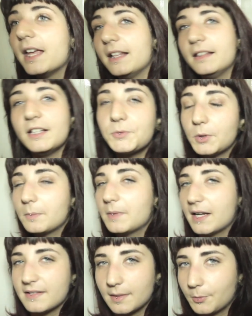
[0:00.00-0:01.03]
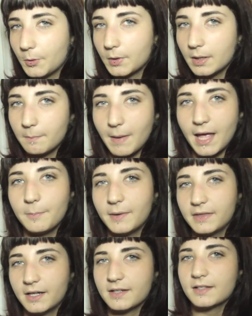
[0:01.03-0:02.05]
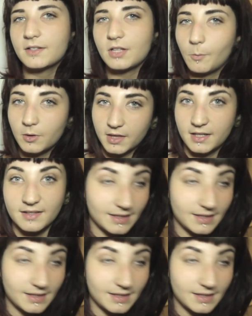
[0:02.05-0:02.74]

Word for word: in this room there's a broken bed, but there's someone that's